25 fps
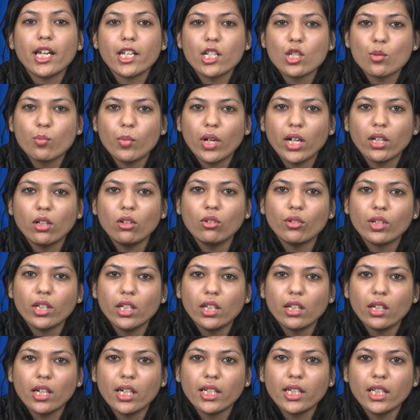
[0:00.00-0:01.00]
H.
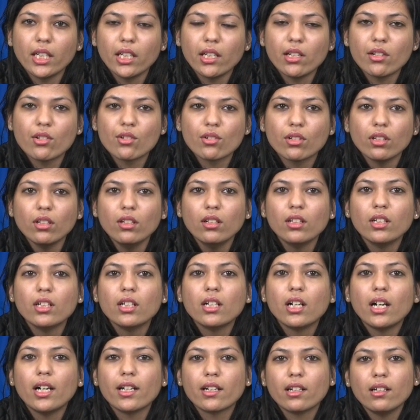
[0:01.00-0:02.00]
pylori eradication:
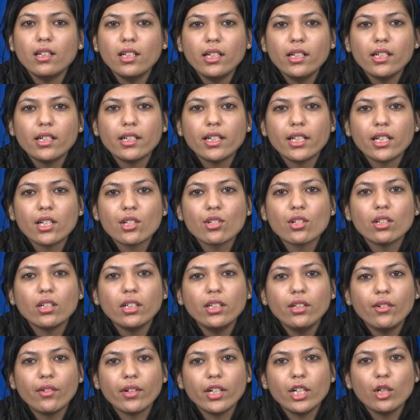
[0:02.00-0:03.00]
early detection
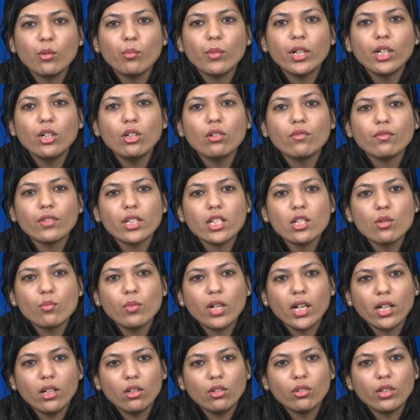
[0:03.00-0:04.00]
and treatment of H.
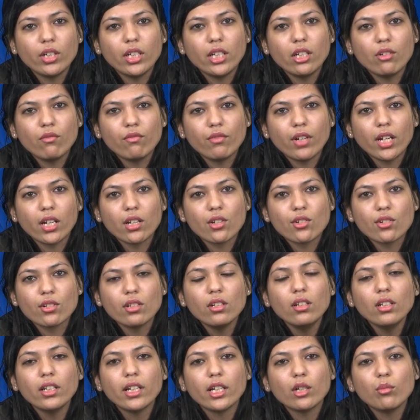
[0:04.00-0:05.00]
pylori
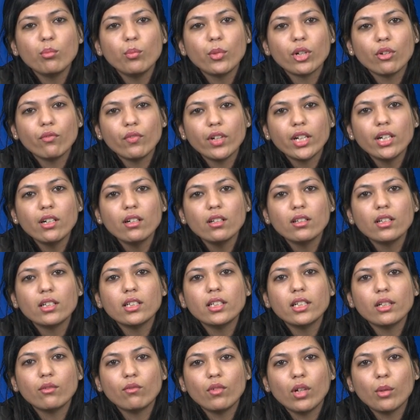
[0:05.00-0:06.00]
infection can prevent the
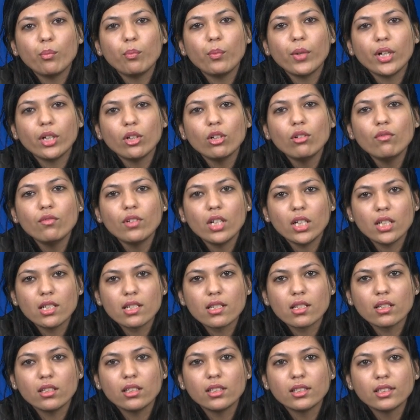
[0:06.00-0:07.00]
development of
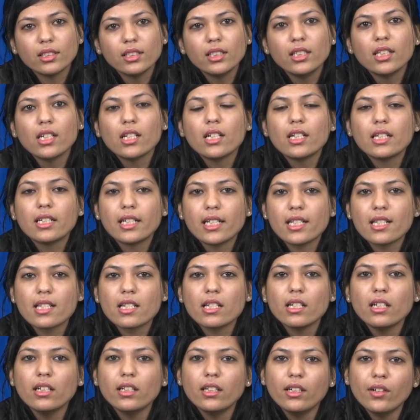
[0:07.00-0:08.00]
ulcers.
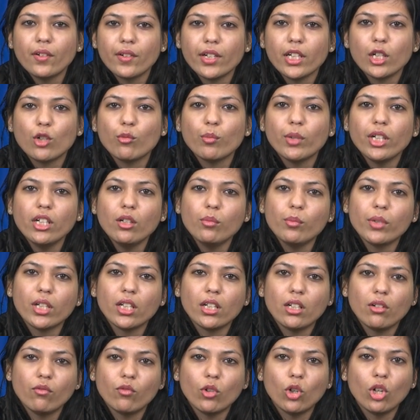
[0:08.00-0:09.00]
Testing and treatment may
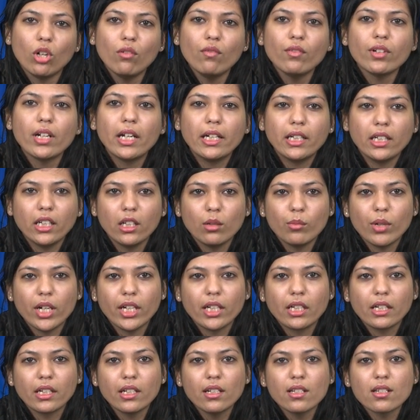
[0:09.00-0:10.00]
involve
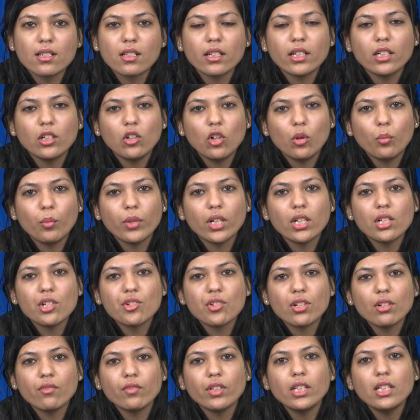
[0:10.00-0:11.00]
antibiotics in
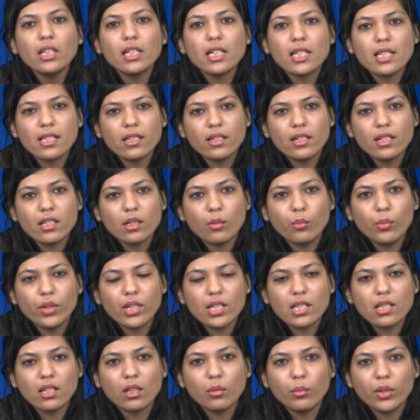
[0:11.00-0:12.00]
combination with
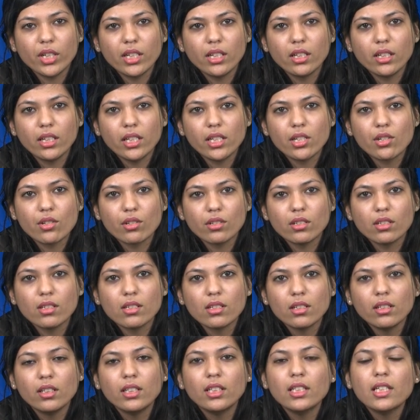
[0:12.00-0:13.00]
acid-suppressing
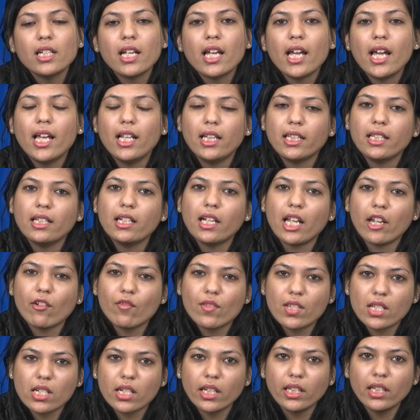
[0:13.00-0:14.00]
medications. Healthy
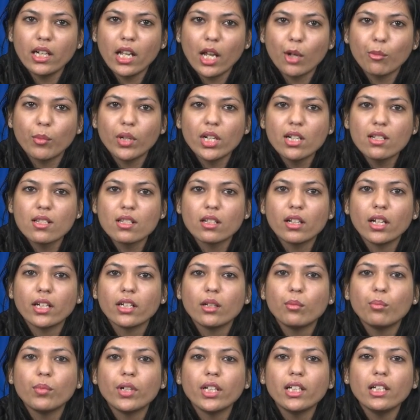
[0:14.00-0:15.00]
lifestyle habits,
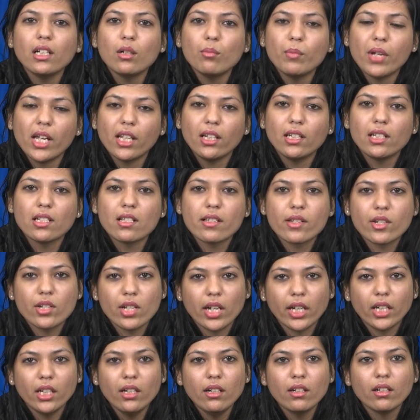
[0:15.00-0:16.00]
adopting a balanced
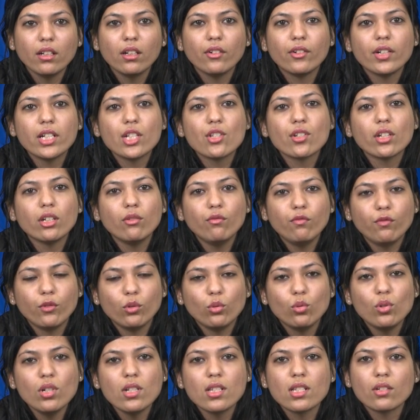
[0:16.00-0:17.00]
diet rich in
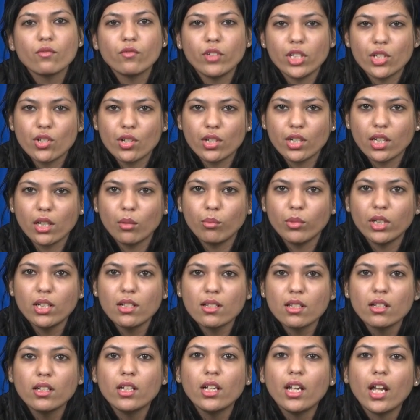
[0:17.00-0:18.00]
fruits,
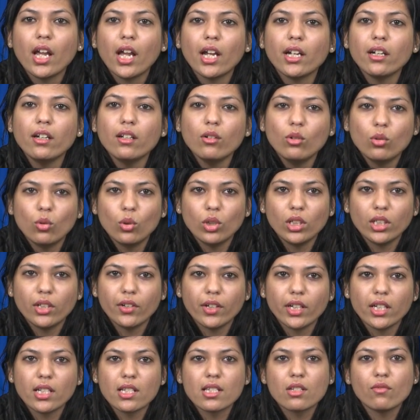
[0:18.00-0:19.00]
vegetables, and whole
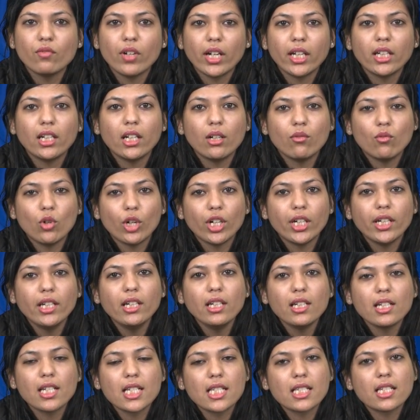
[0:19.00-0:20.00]
grains while
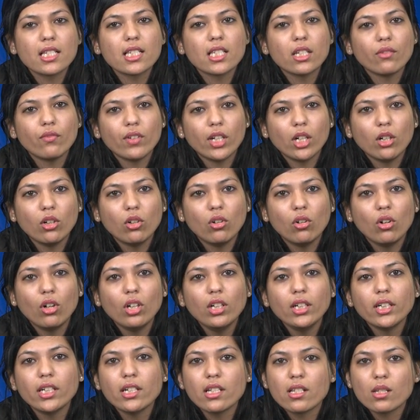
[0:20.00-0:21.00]
avoiding excessive
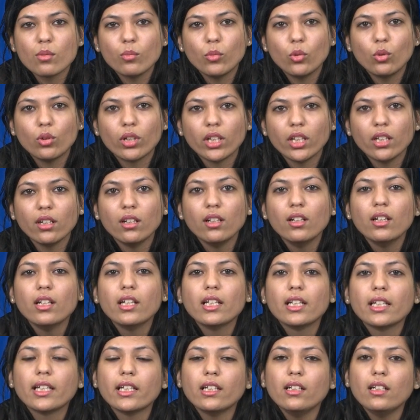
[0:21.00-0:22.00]
alcohol and smoking
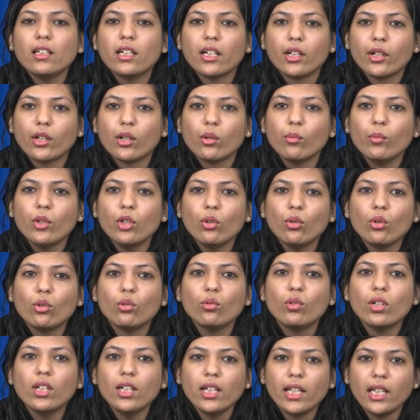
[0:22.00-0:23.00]
can contribute
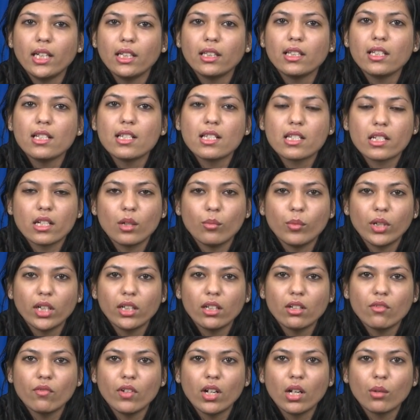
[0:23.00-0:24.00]
to a healthy stomach
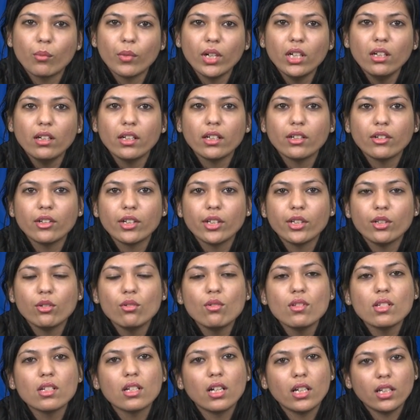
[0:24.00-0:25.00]
environment and
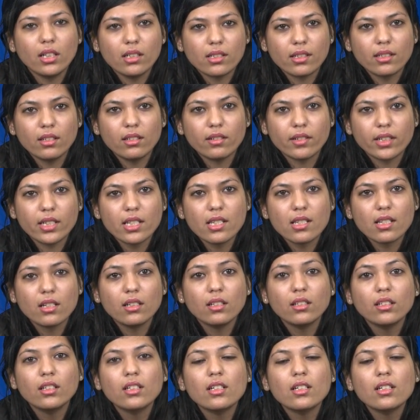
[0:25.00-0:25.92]
reduce ulcer risk.